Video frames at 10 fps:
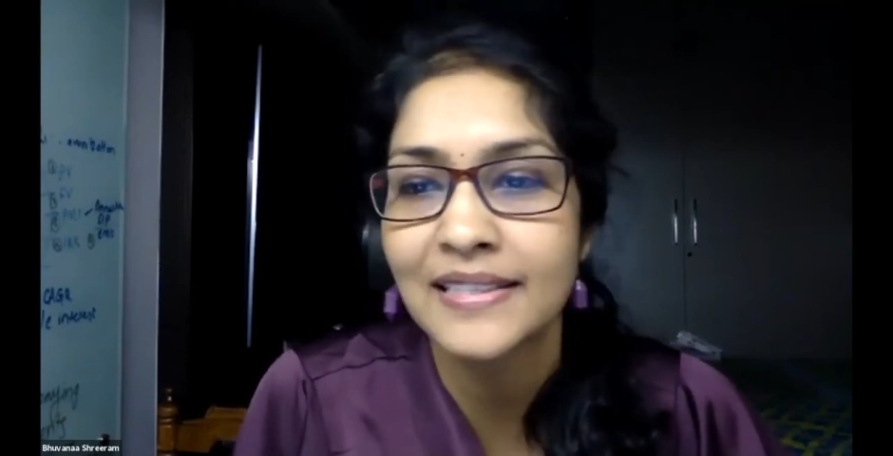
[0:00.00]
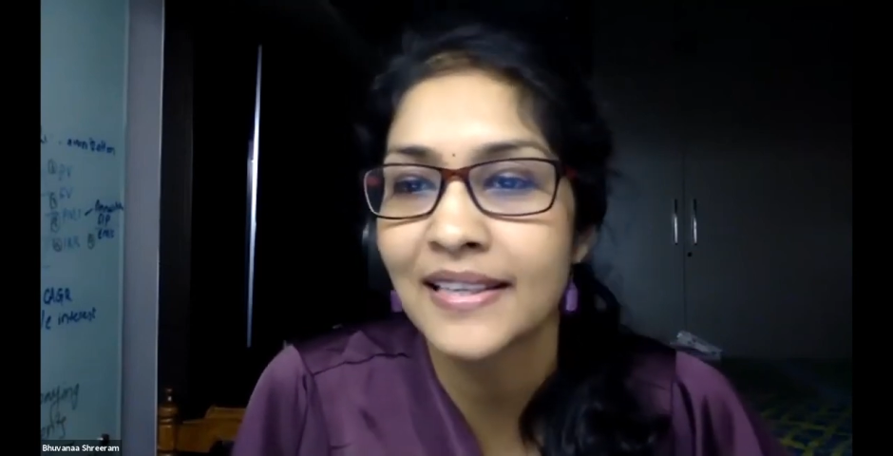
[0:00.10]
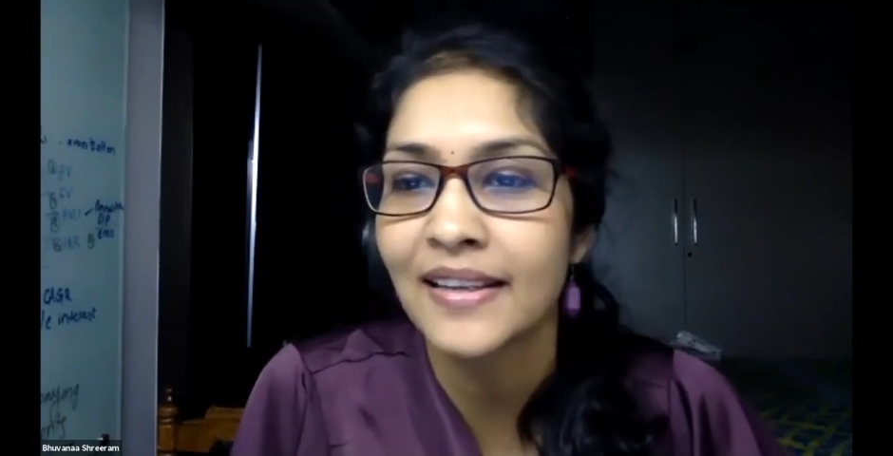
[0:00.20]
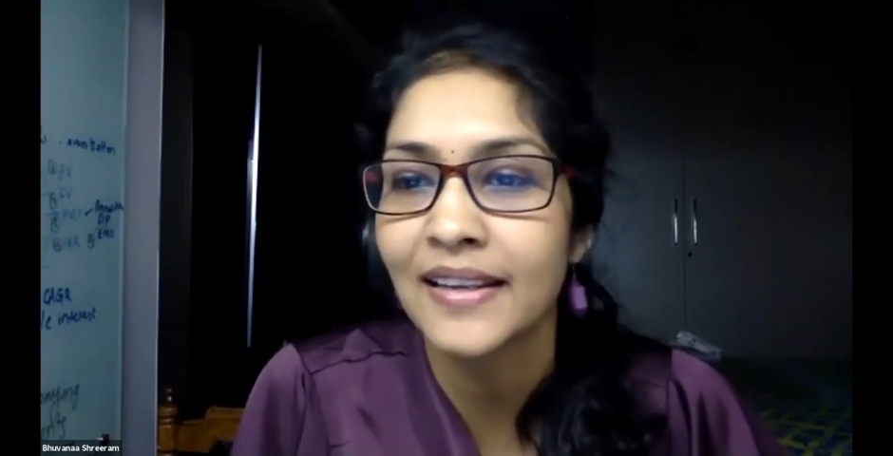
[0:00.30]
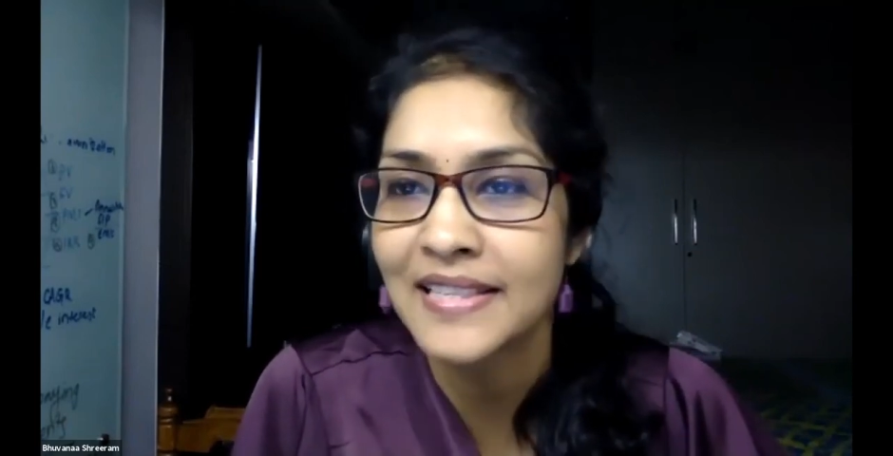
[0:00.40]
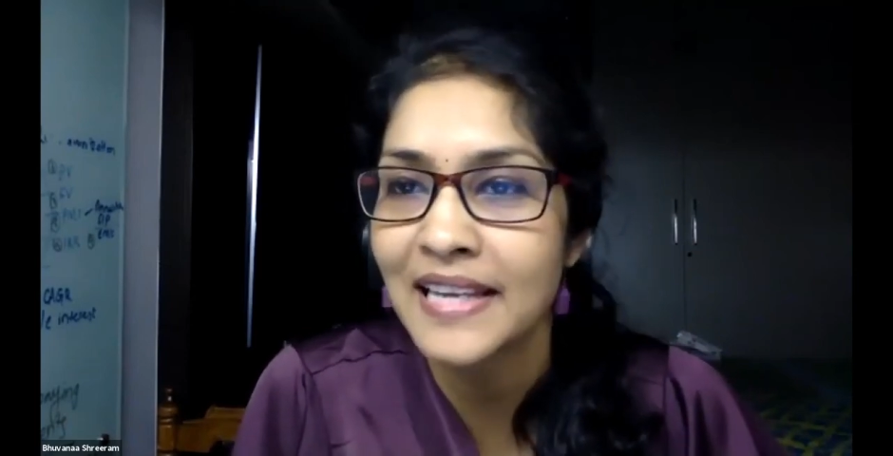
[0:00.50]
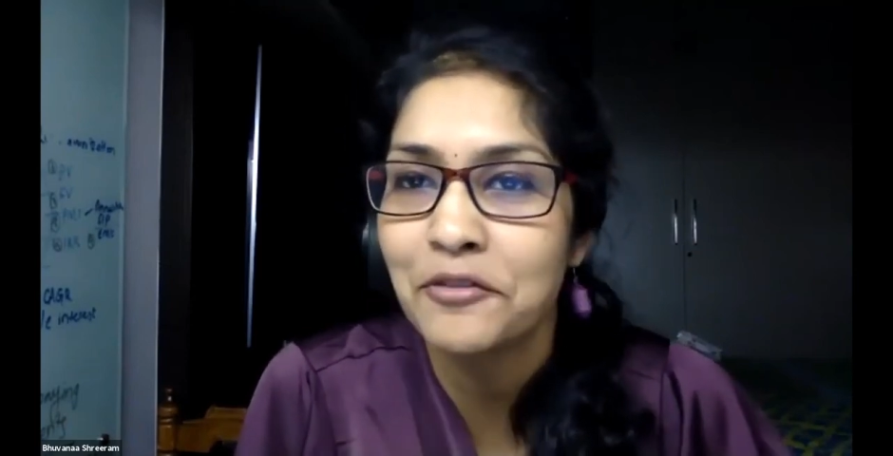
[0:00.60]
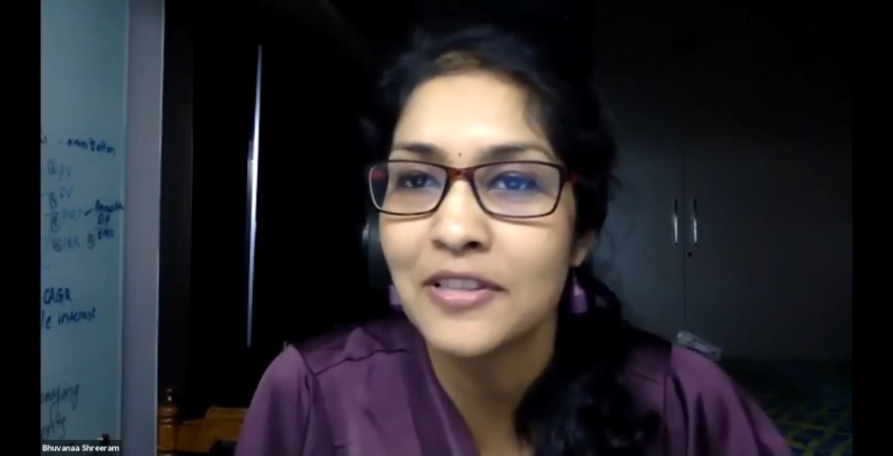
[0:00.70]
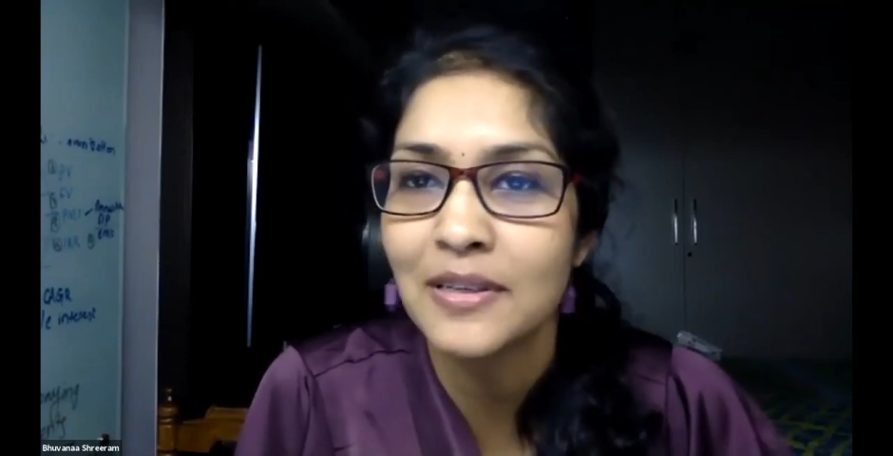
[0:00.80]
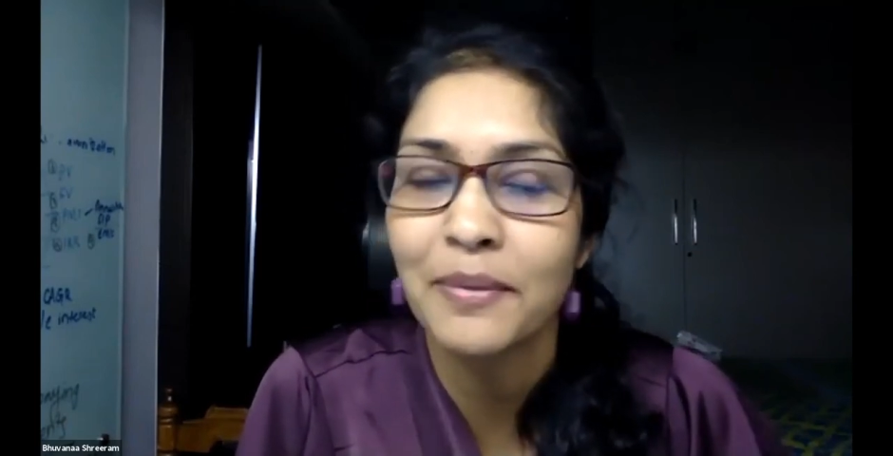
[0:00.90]

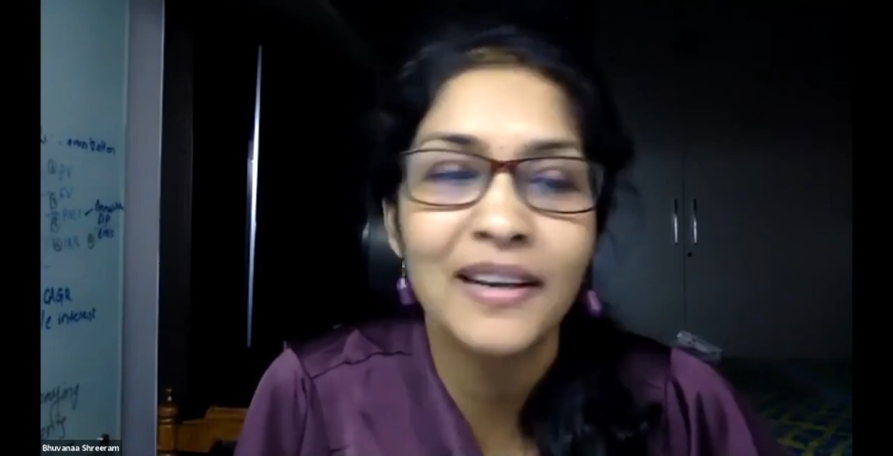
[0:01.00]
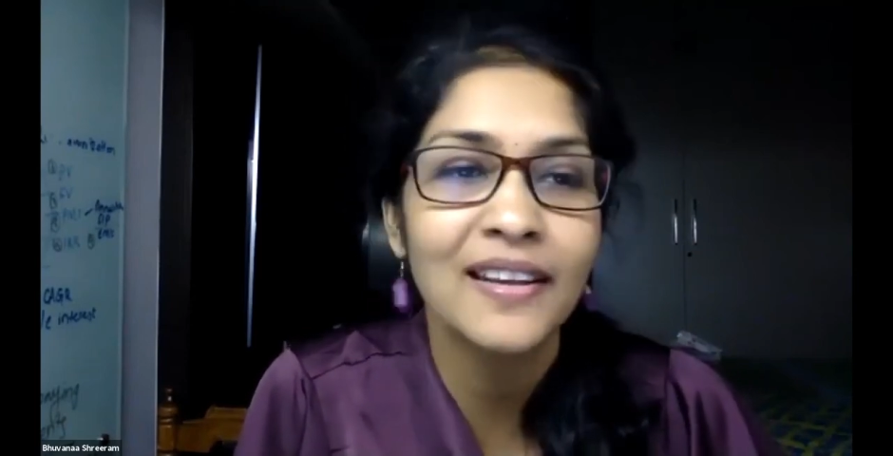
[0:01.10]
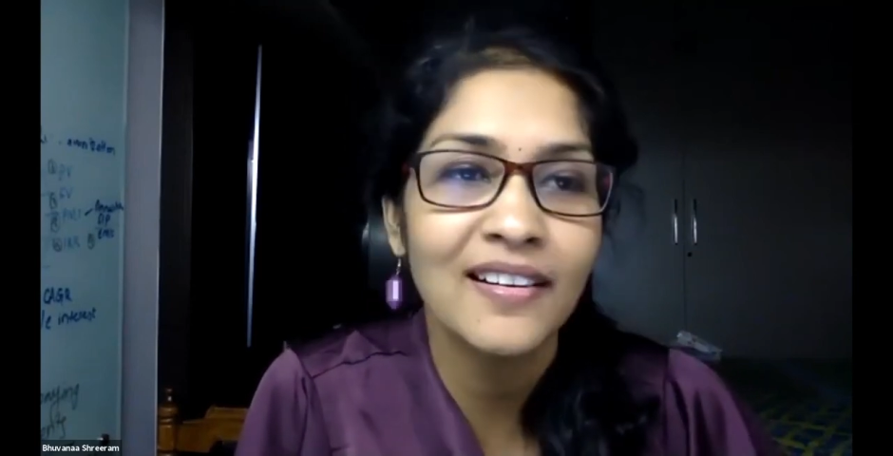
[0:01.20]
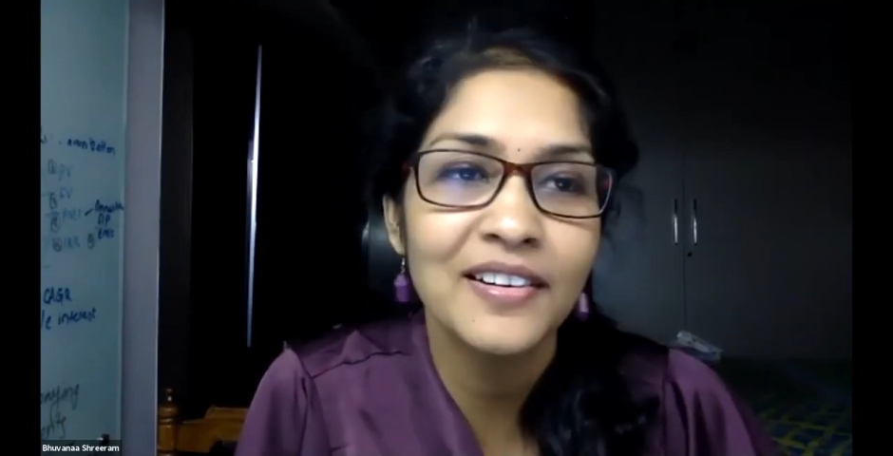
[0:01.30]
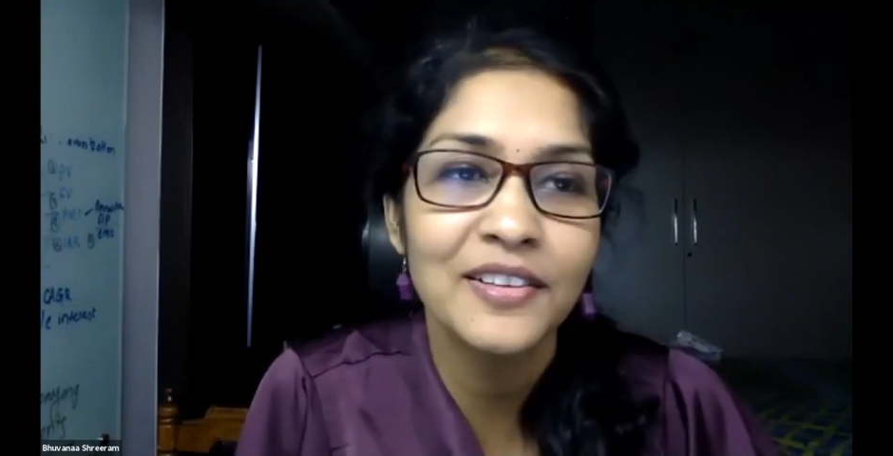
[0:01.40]
saved is a penny earned.